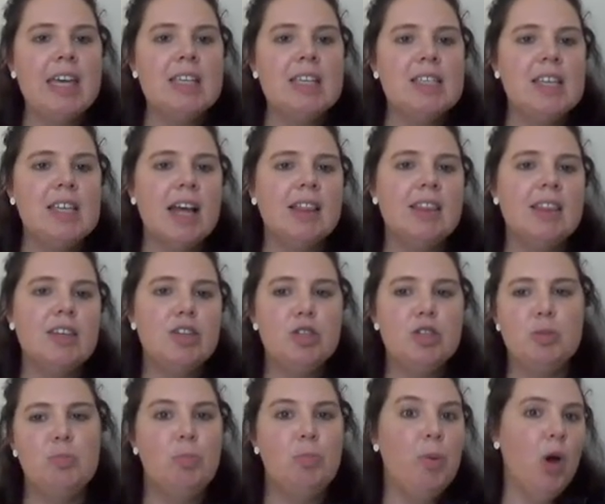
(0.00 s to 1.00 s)
is that
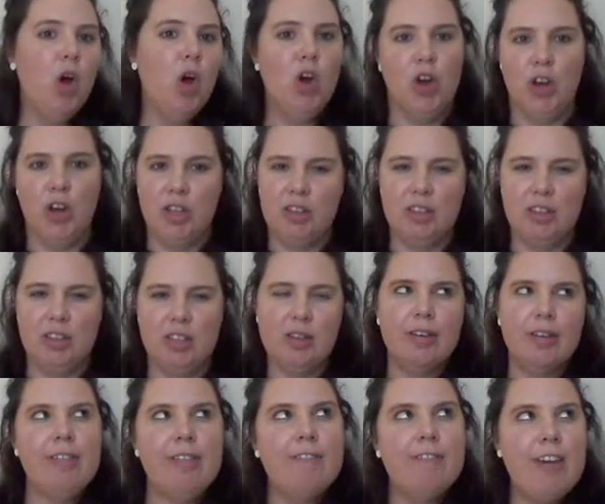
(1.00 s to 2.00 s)
this bird,
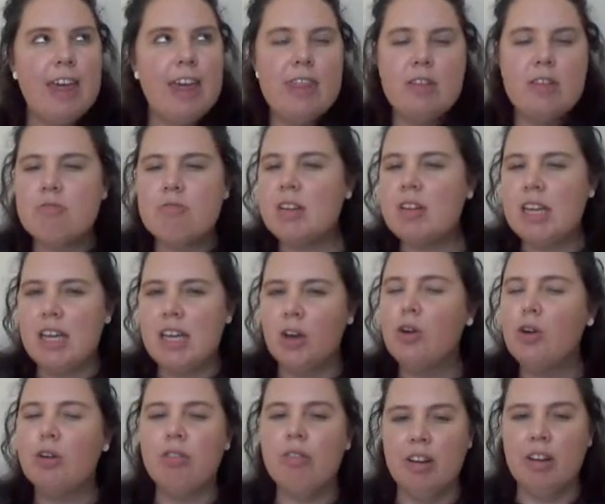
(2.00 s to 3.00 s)
this feathery
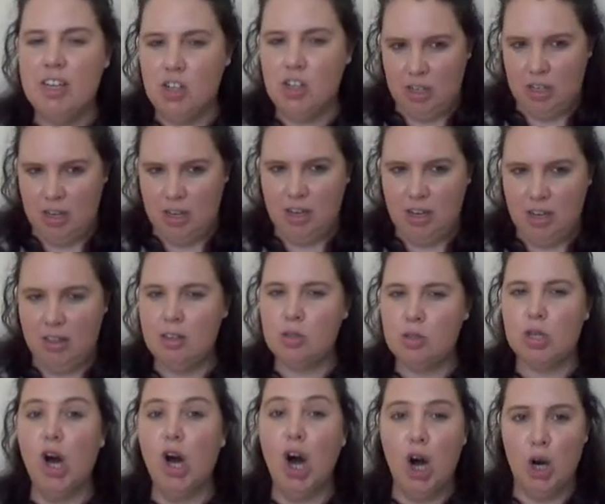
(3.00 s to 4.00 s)
creature,
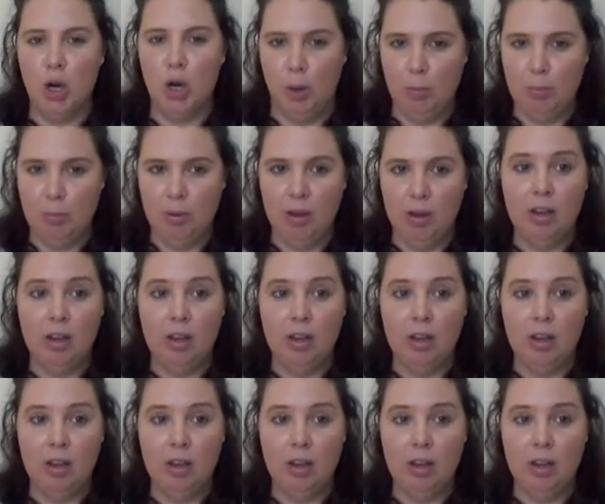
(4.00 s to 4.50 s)
this hope,